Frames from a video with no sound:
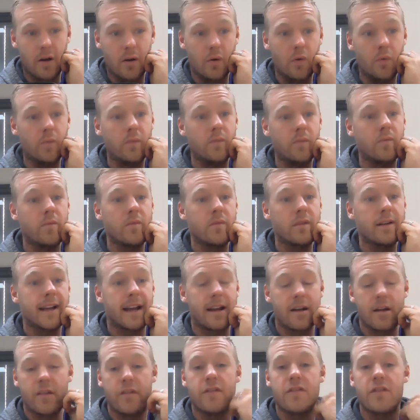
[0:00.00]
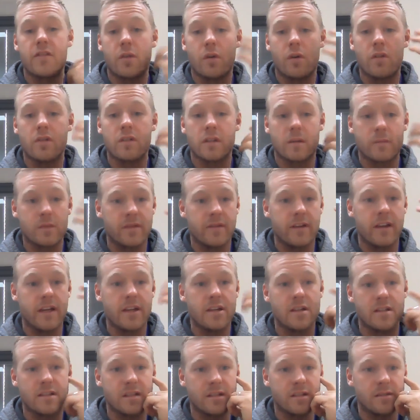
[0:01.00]
own kind of thoughts,
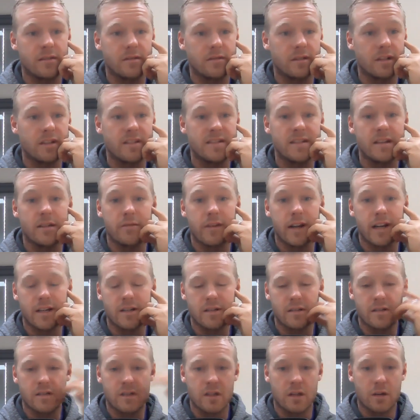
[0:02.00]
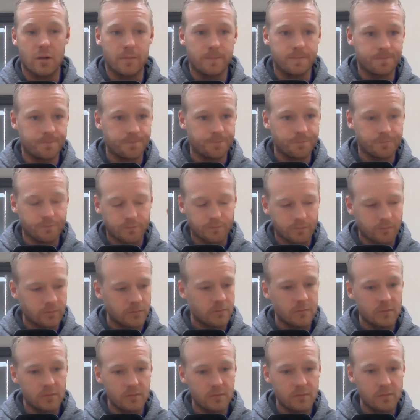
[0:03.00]
observations, and considerations. So
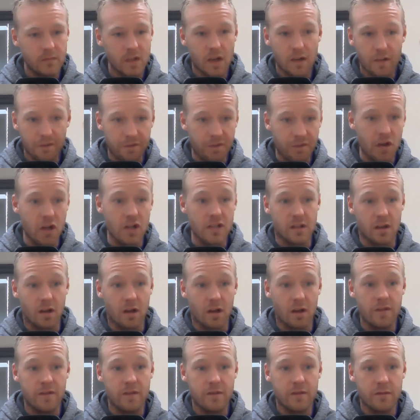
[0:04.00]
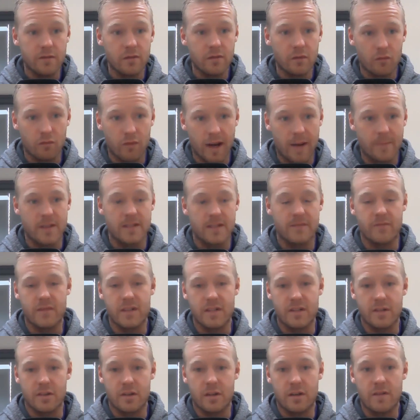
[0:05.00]
first off, reps in
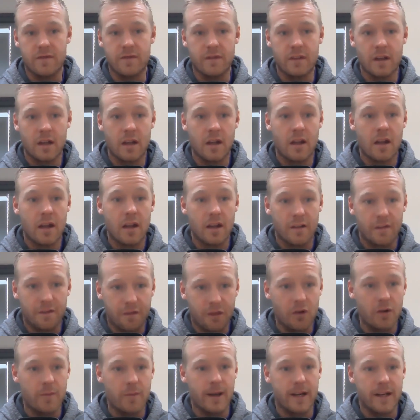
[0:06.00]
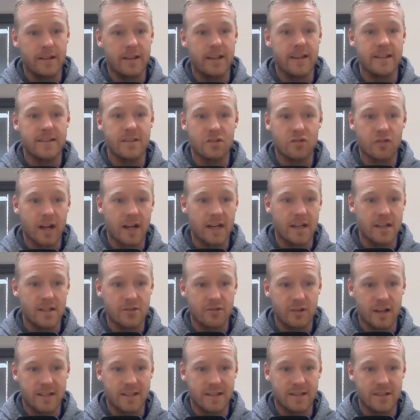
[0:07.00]
reserve fundamentally is a training
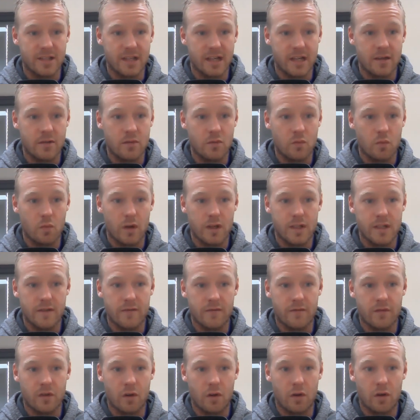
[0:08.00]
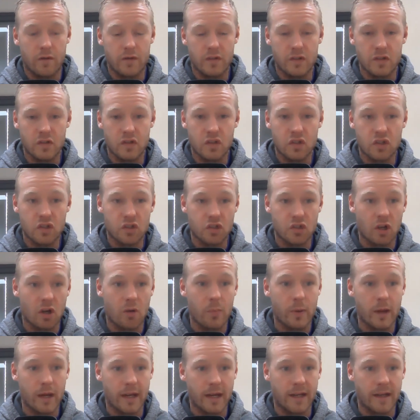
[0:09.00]
strategy which involves
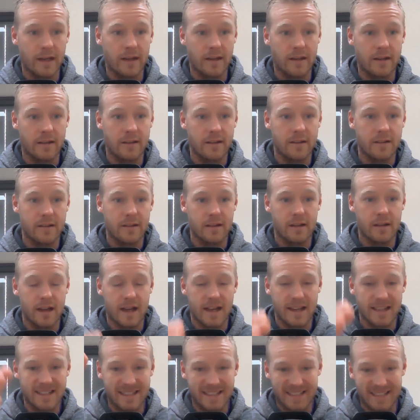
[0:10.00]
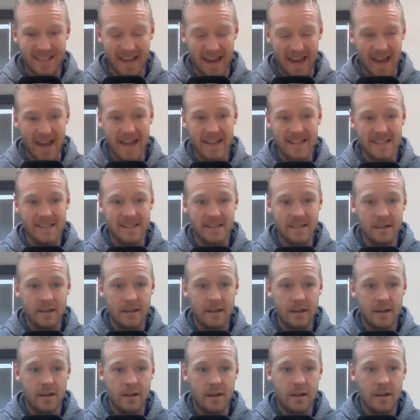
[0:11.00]
stopping a set
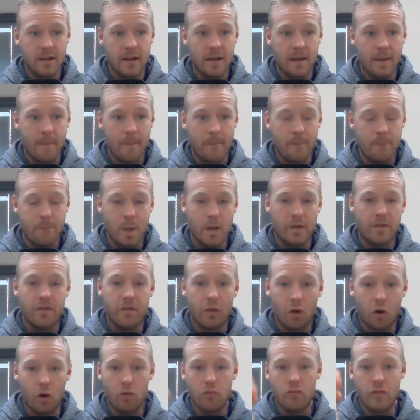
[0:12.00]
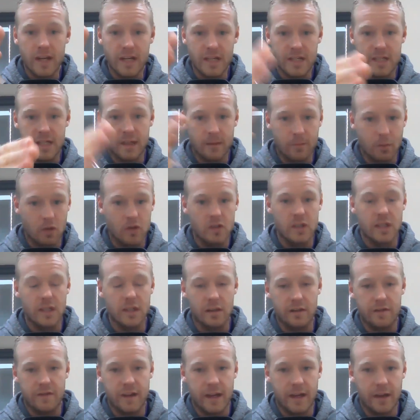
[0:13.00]
before reaching
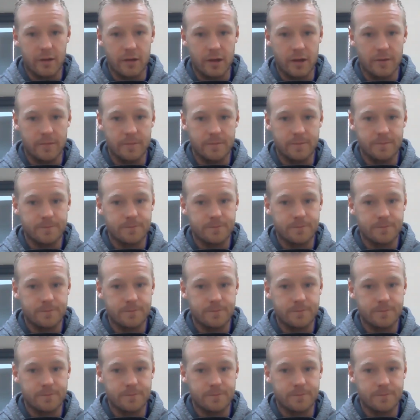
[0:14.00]
muscular failure.